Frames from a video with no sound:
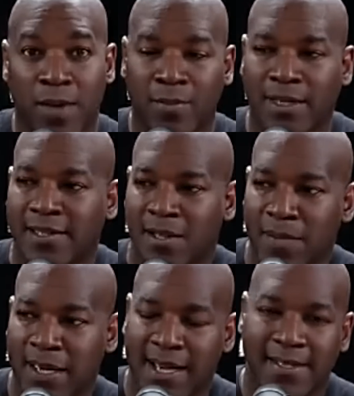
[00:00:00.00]
minimalism,
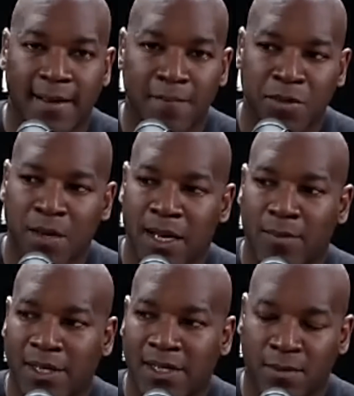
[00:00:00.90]
because
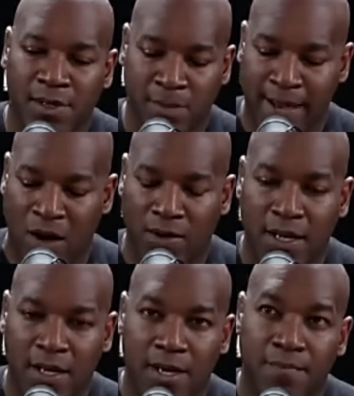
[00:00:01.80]
minimalism is about
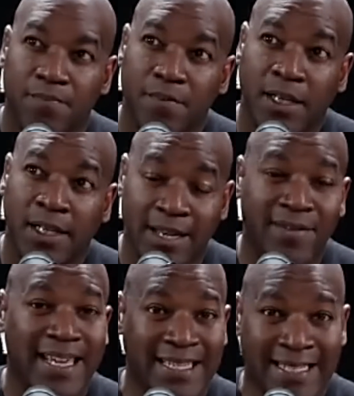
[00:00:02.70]

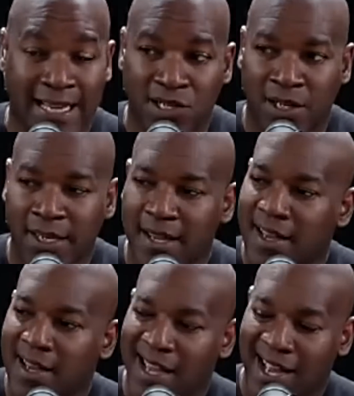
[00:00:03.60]
living intentionally.
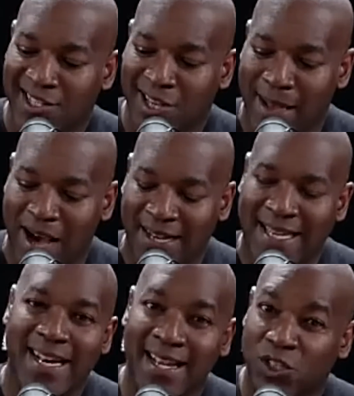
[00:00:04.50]
It's about
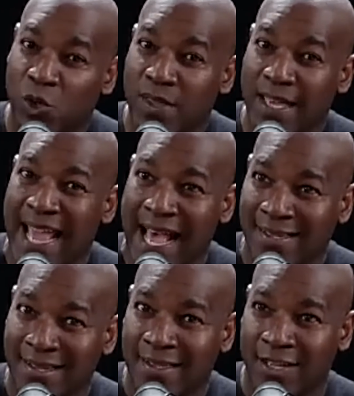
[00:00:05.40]
getting to the
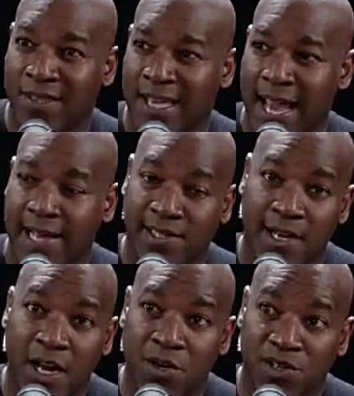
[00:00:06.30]
essence of things and
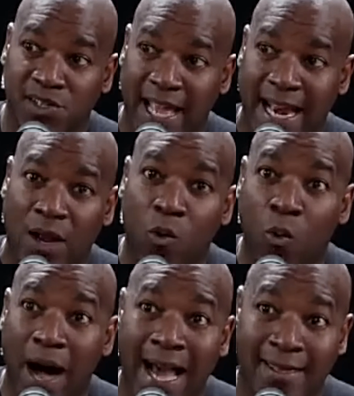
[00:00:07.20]
understanding
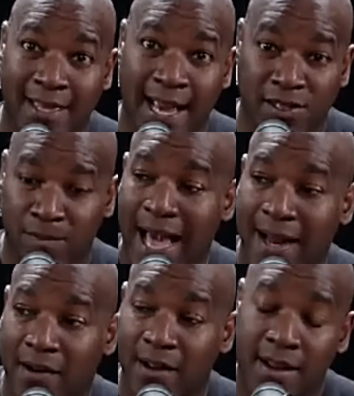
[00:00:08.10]
why things
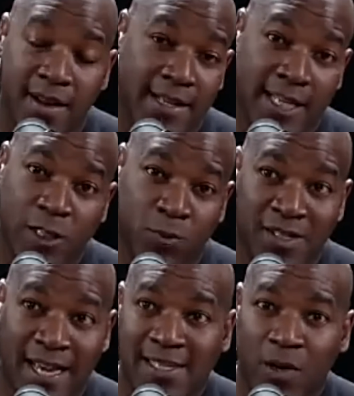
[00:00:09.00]
matter. And that's
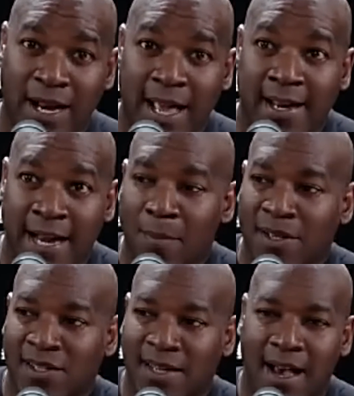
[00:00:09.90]
precisely what
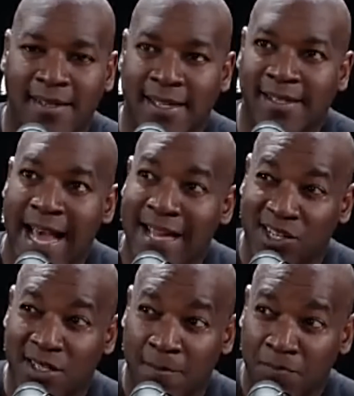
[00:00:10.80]
economics does. It's not
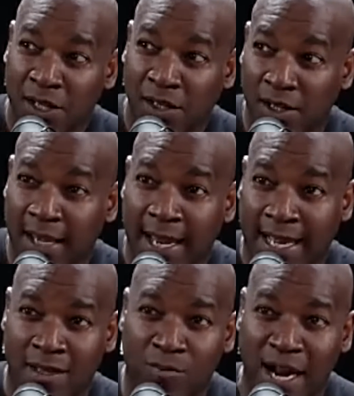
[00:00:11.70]
just looking
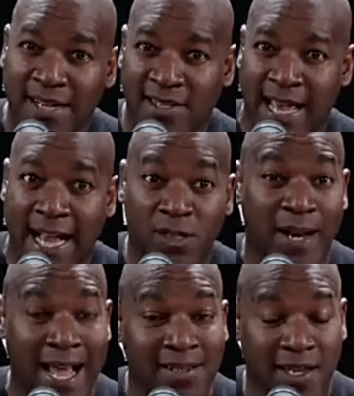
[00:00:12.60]
at the price tags, but
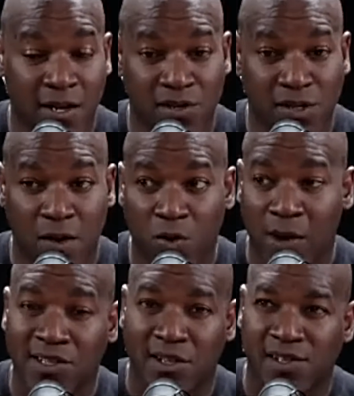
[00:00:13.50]
asking yourself
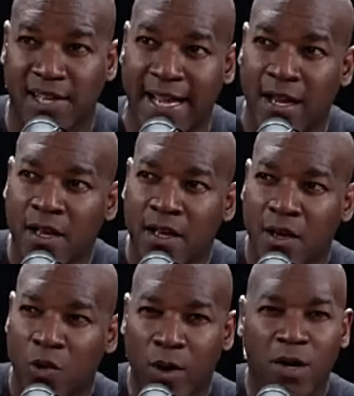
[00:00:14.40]
questions like,
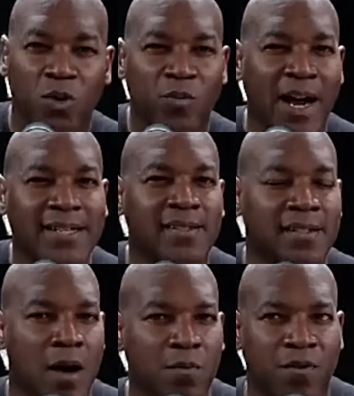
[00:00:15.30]
where do prices
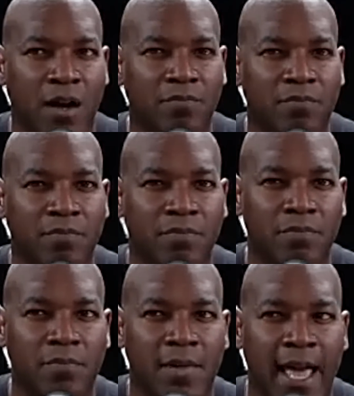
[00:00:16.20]
come from?
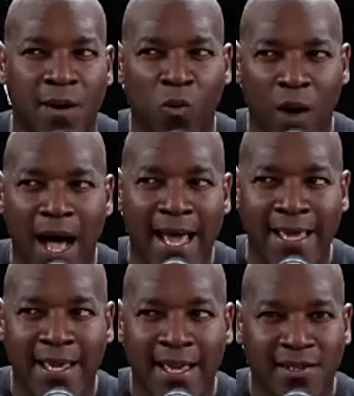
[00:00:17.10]
And why
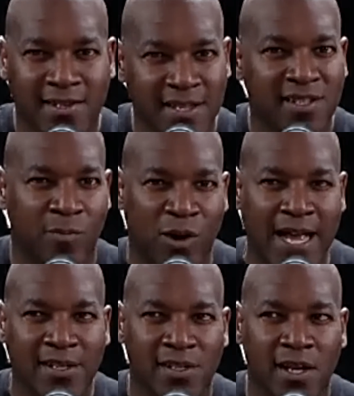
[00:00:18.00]
is this the
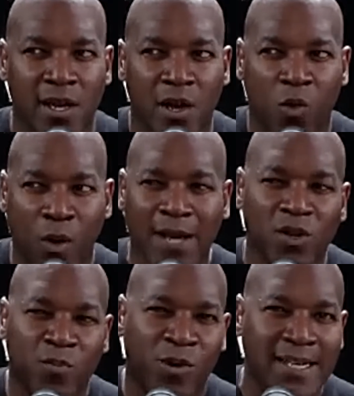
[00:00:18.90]
price? Why
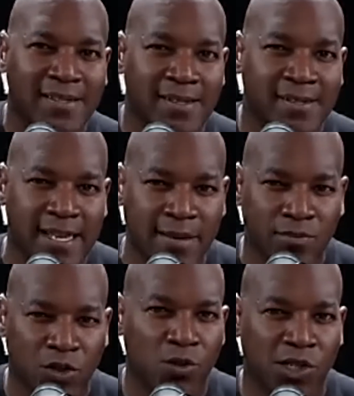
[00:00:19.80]
do prices seem
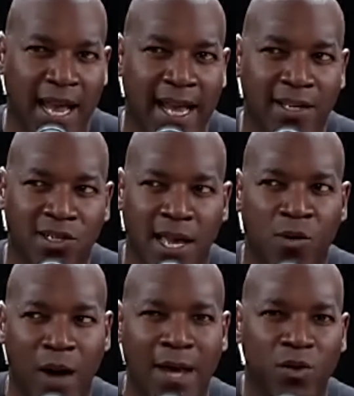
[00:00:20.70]
to change?
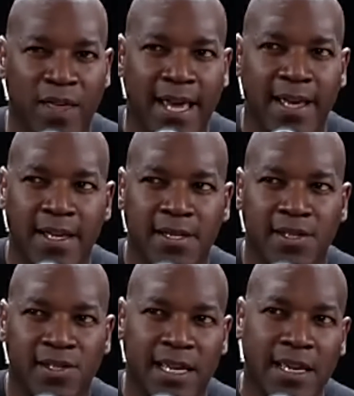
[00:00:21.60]
And why do they
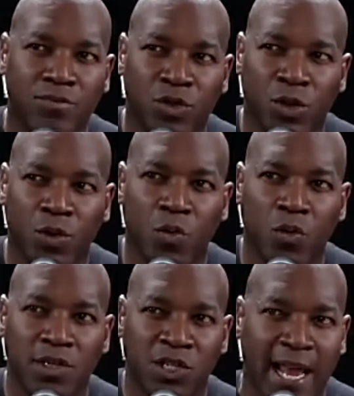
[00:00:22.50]
seem to
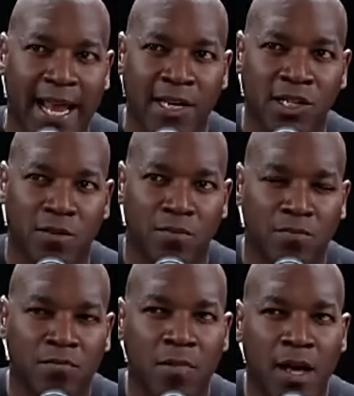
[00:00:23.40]
change
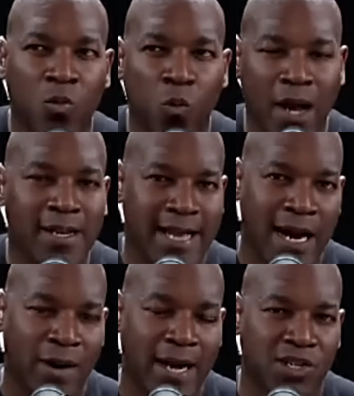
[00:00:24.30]
in one
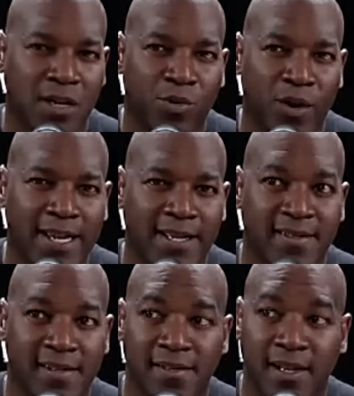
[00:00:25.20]
direction pretty
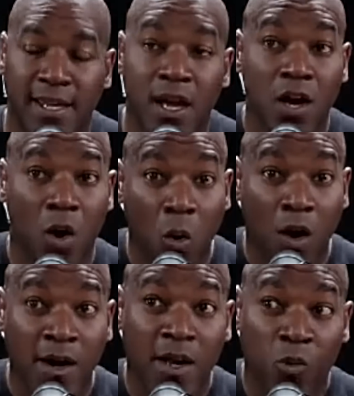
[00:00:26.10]
consistently?
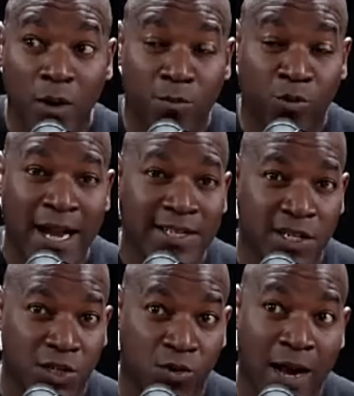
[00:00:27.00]
Or when
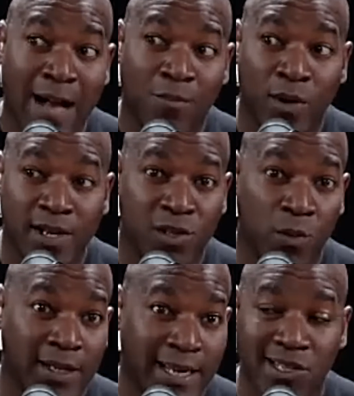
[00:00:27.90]
prices drop, what is the
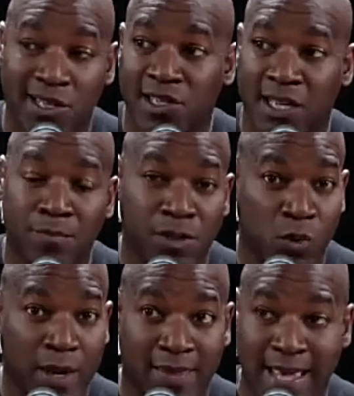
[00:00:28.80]
relationship
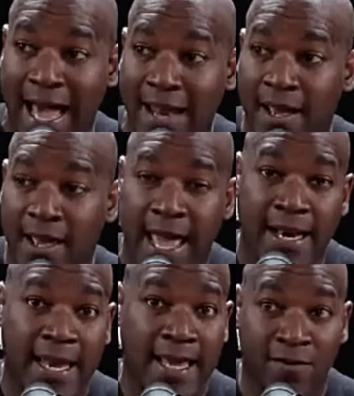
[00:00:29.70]
between that
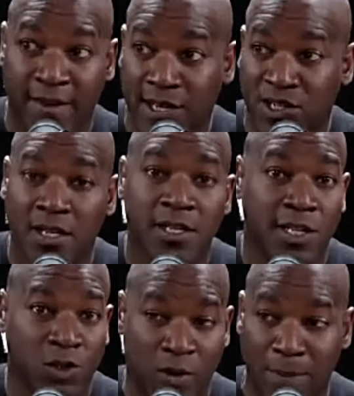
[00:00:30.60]
and innovation,
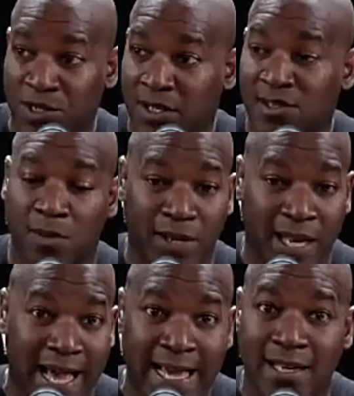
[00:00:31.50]
disruption, supply,